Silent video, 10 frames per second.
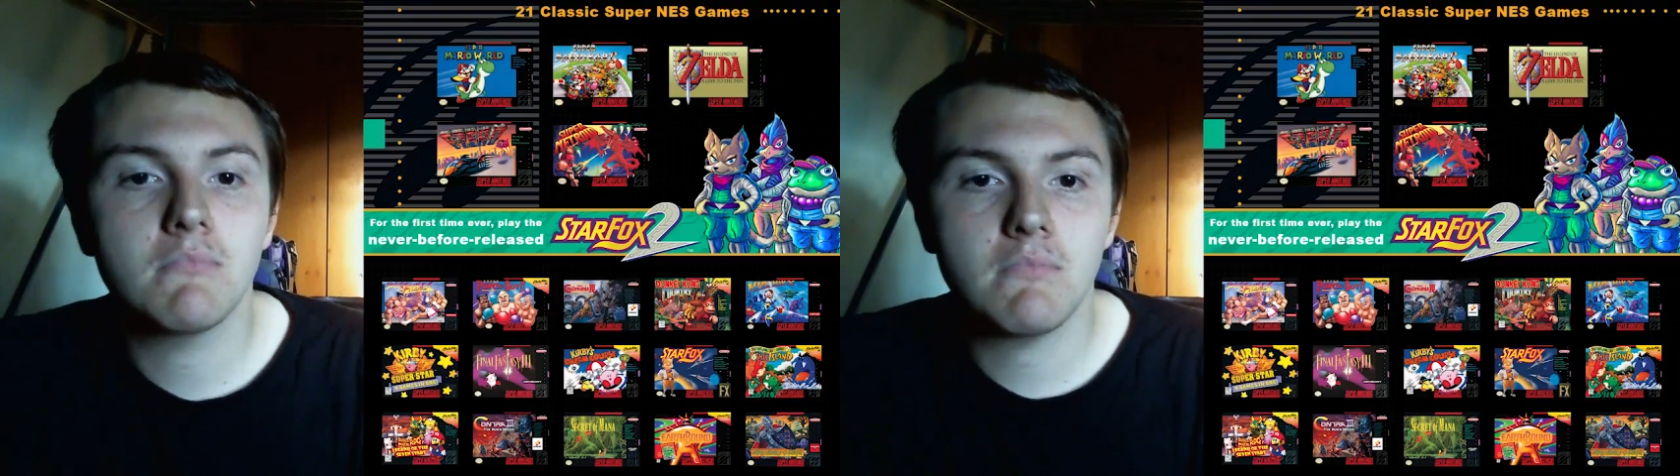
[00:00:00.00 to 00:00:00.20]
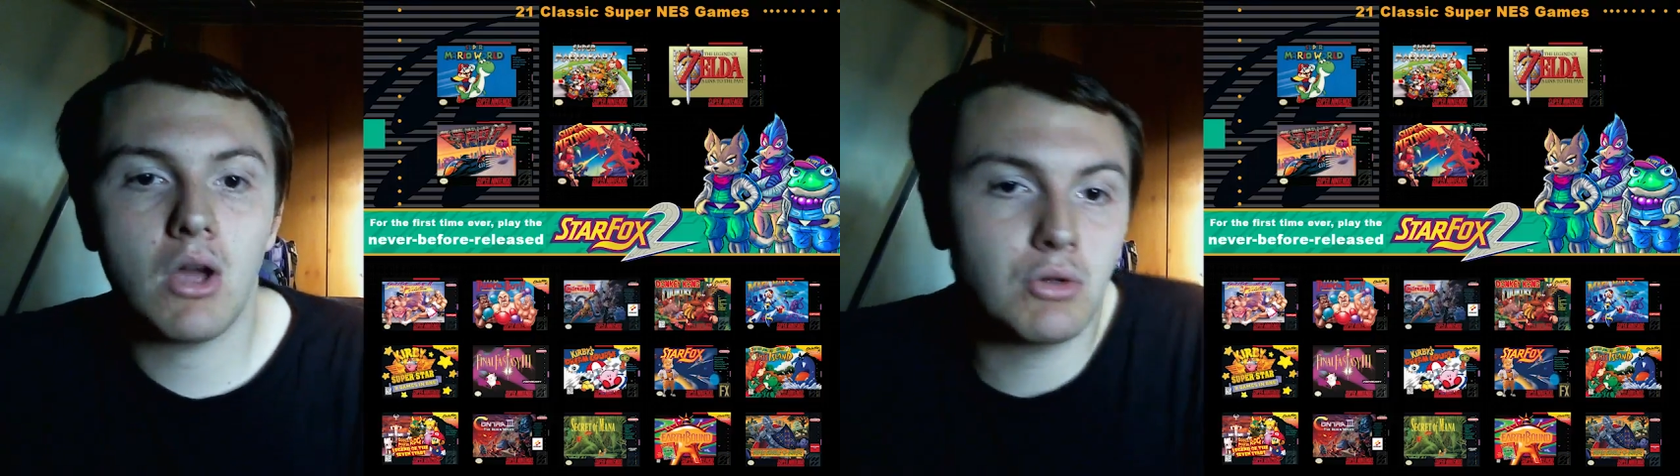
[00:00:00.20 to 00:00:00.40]

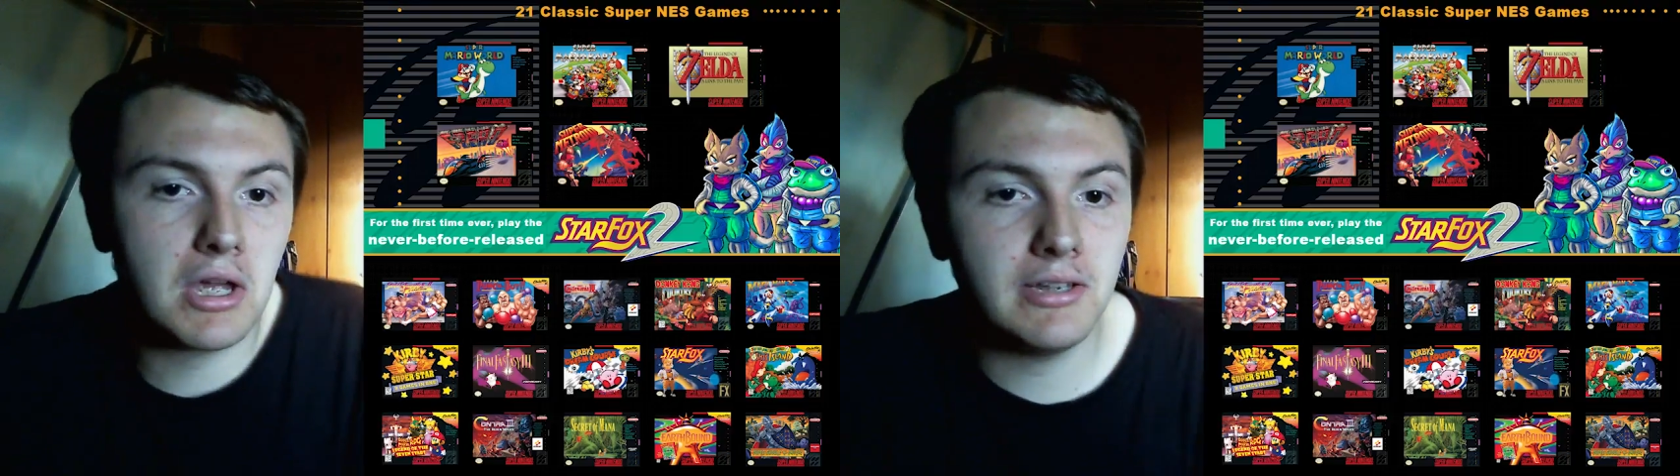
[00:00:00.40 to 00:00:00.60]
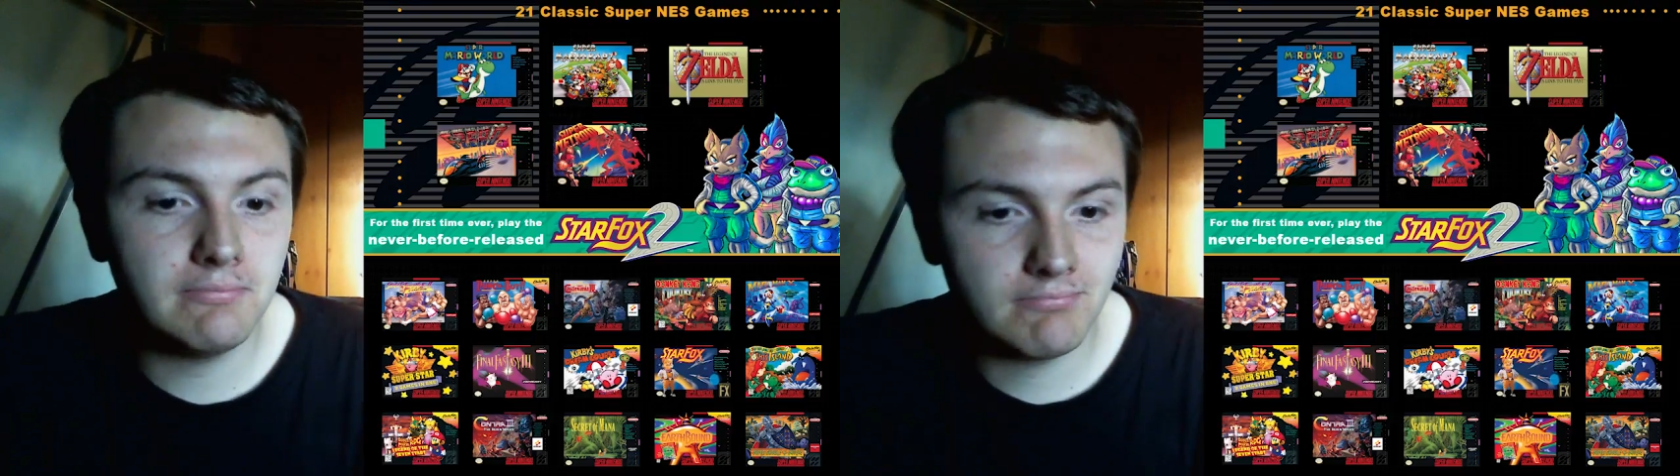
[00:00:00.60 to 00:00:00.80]

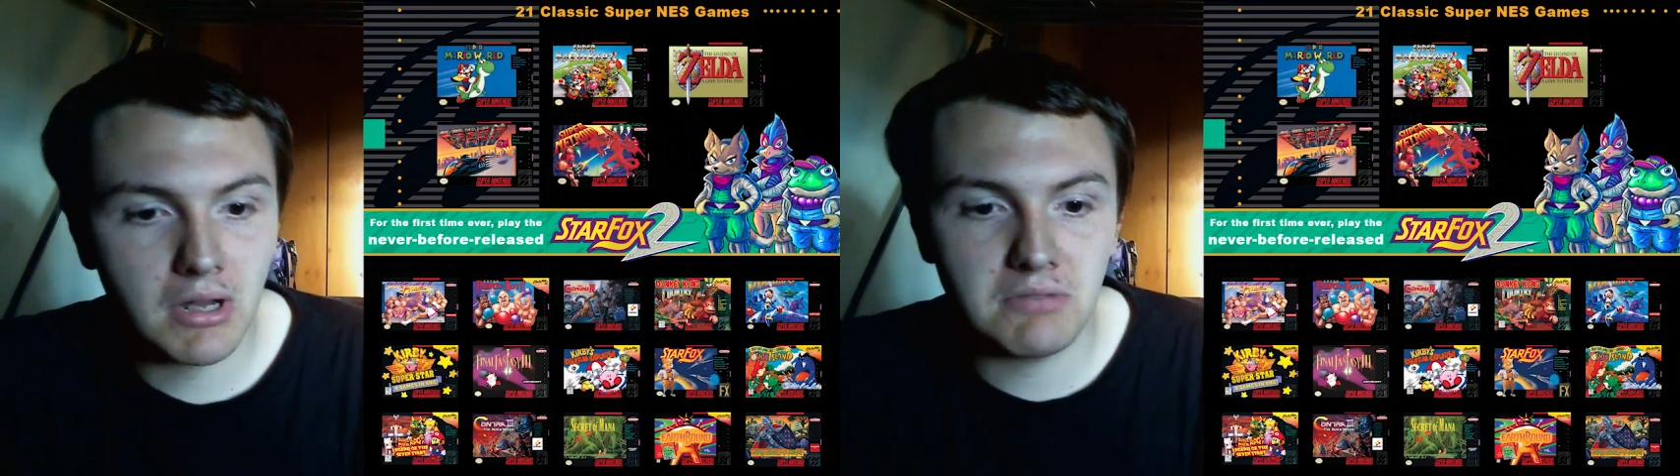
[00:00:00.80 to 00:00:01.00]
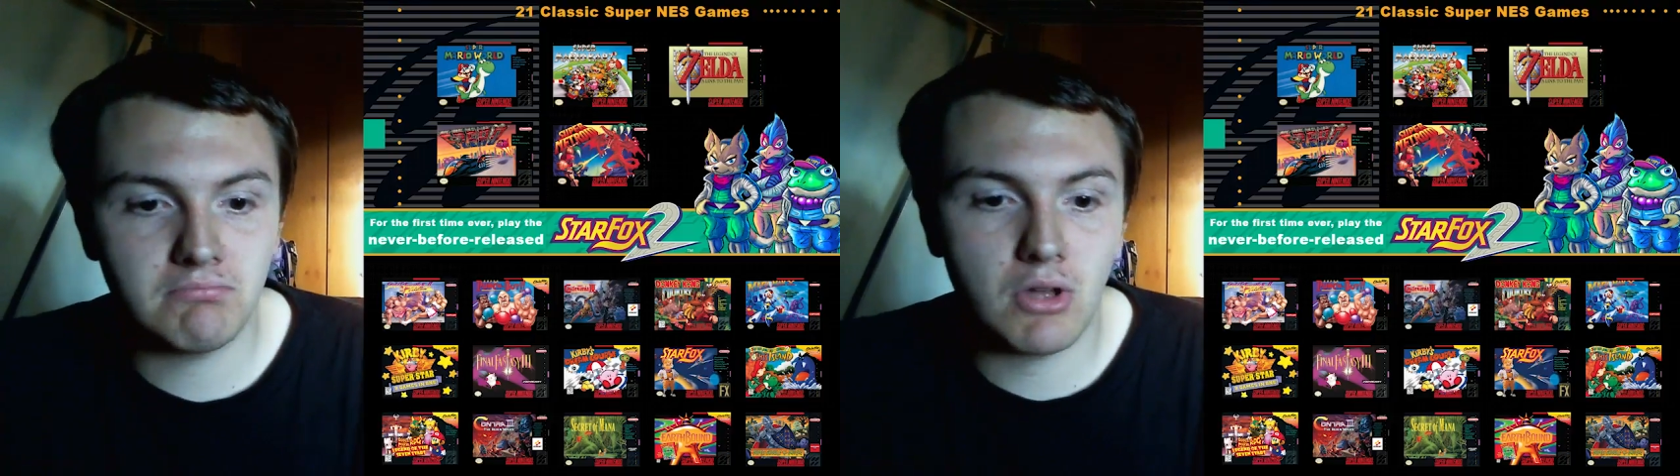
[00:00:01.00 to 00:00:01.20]
Okay, I
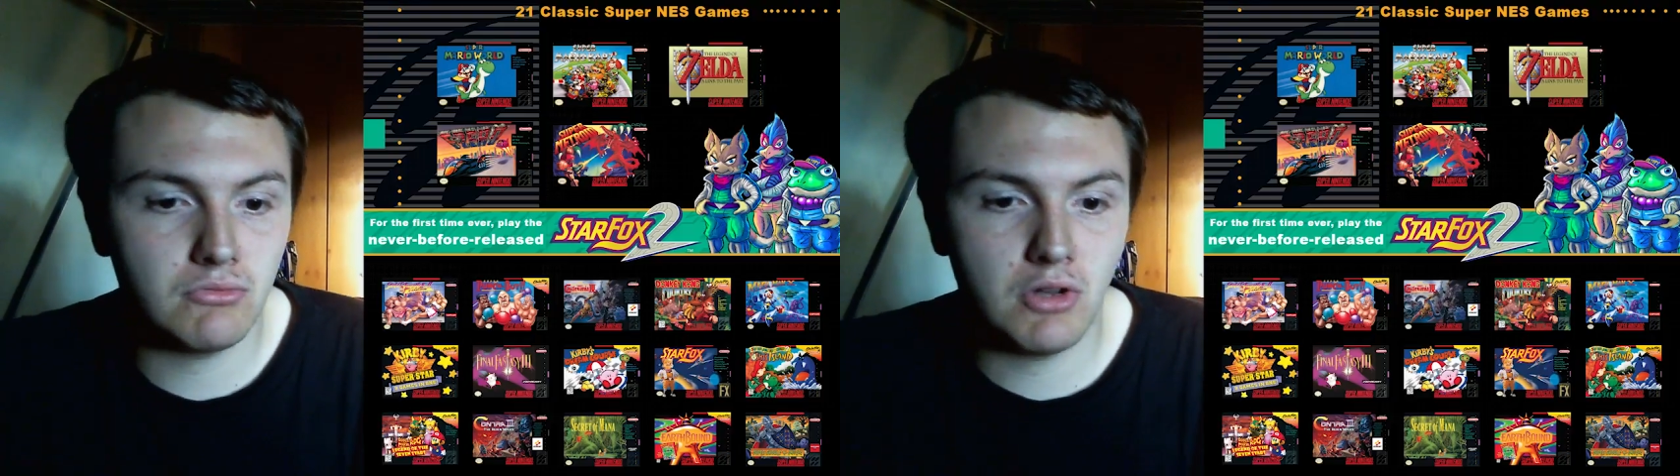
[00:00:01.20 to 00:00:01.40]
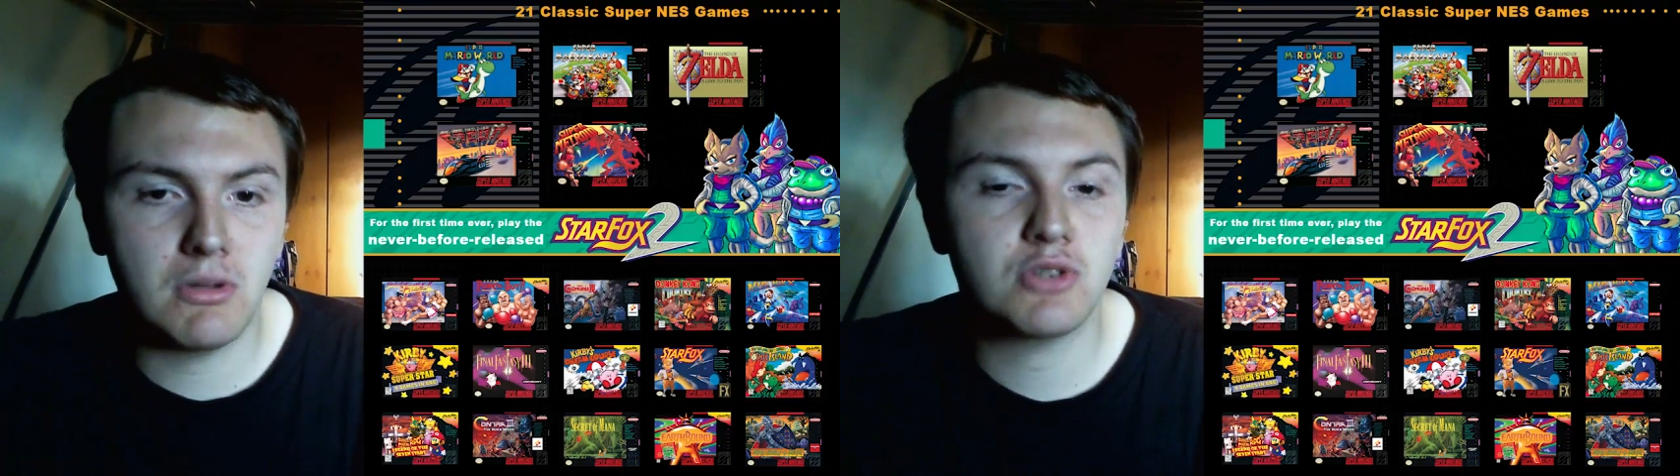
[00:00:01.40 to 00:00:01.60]
don't
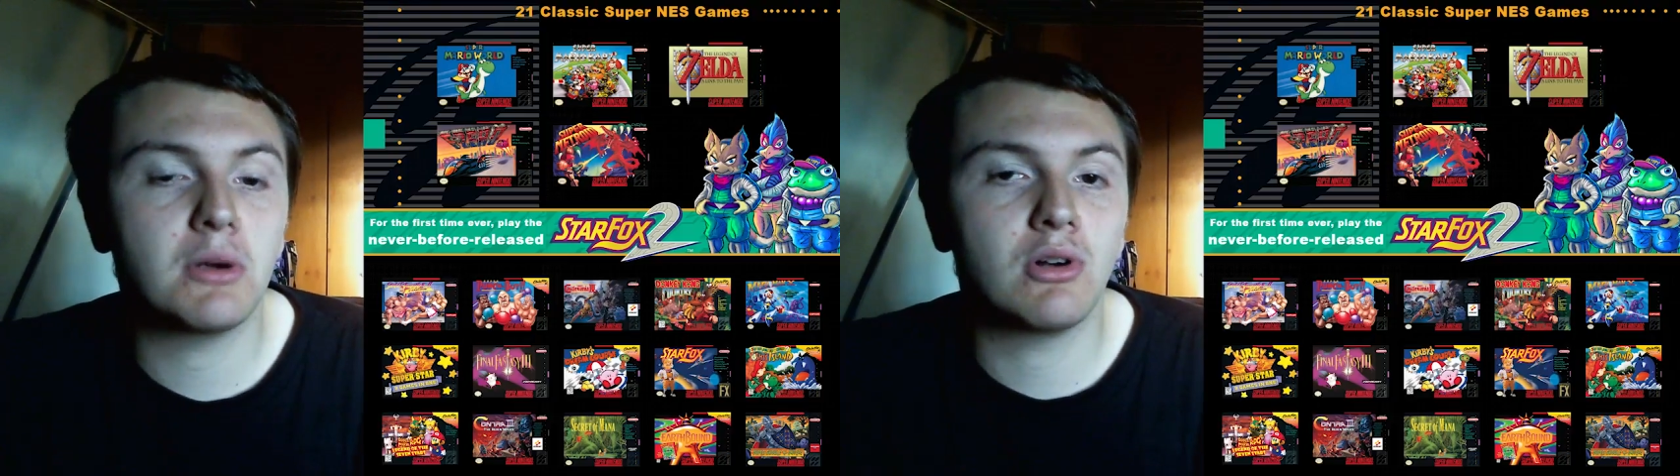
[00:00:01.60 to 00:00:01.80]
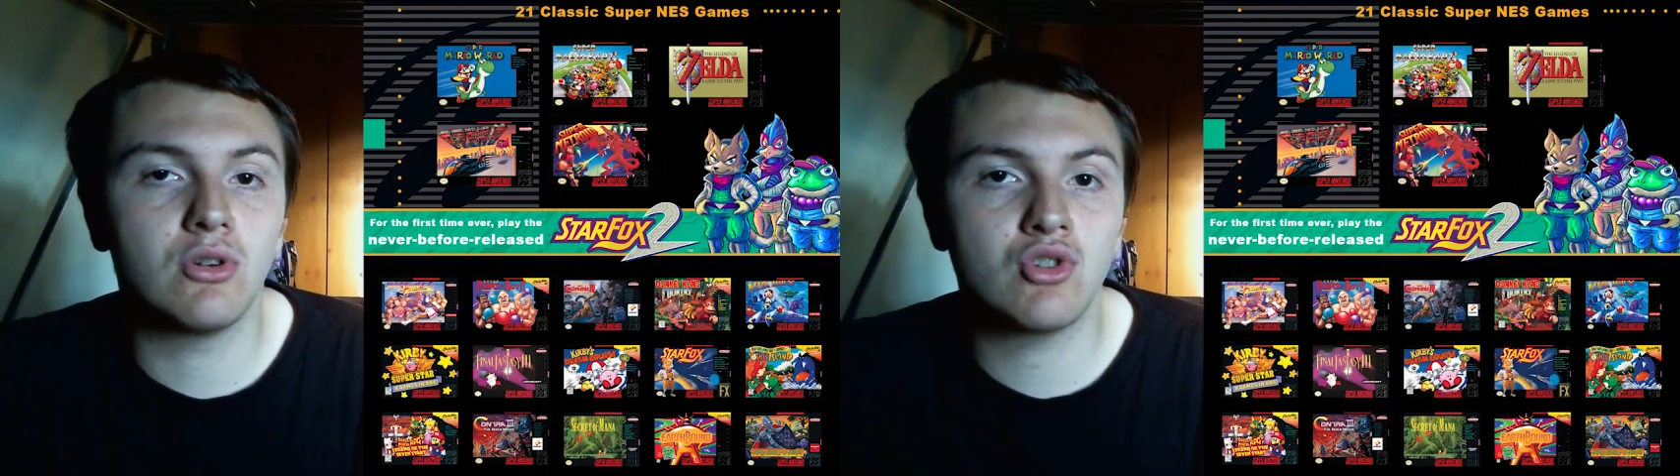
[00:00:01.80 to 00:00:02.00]
know much about
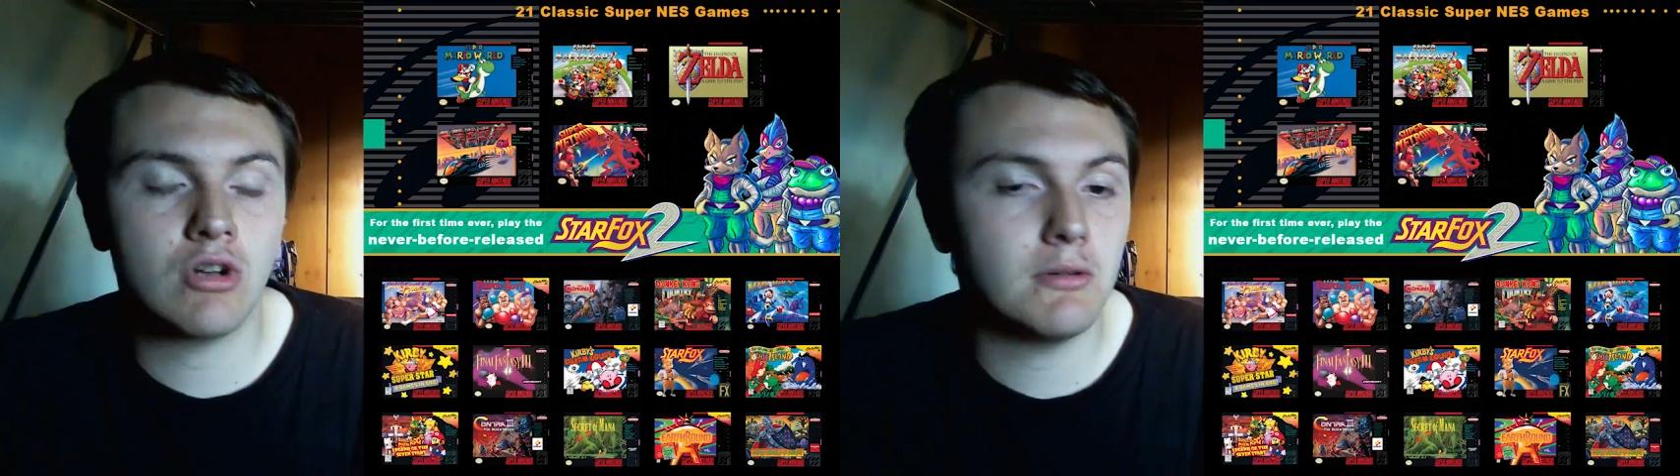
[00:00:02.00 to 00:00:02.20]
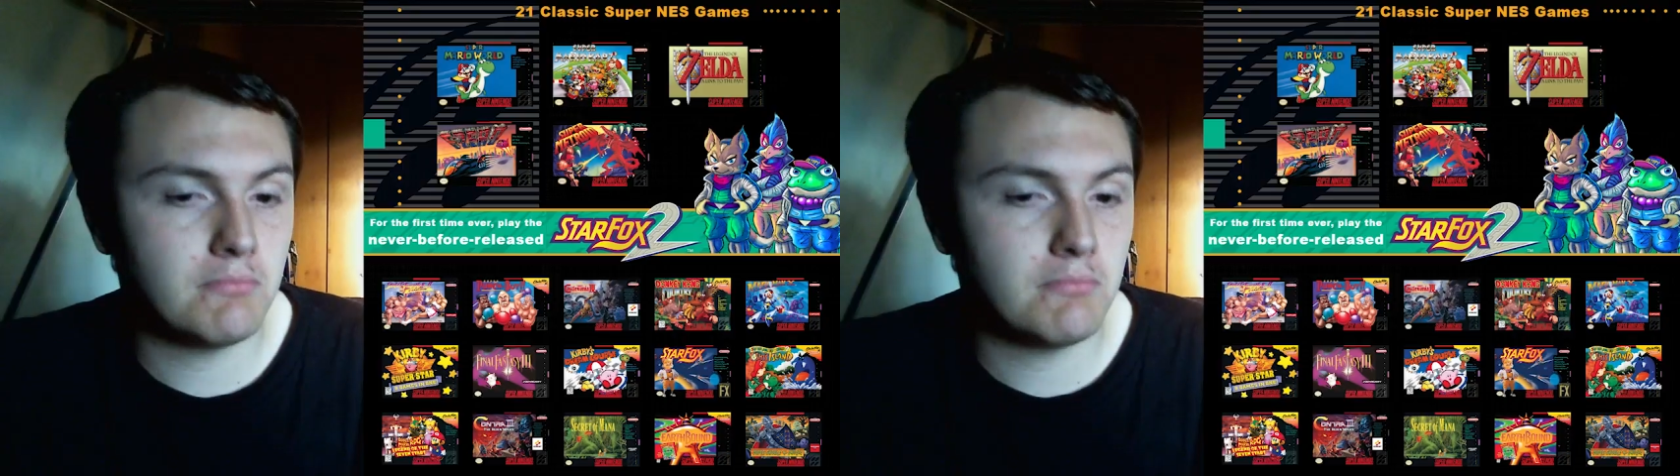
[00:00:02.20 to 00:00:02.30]
Contra.